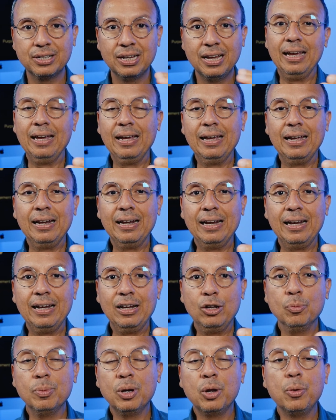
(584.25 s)
The number of
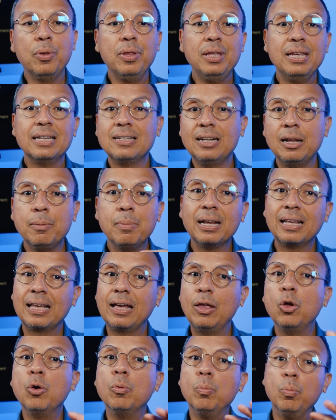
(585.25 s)
days on the market is very
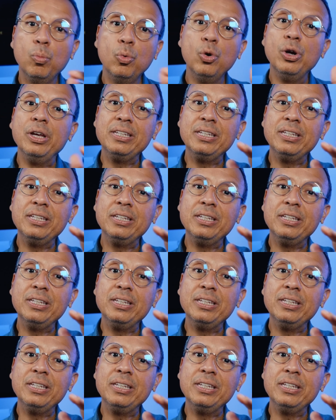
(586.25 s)
similar.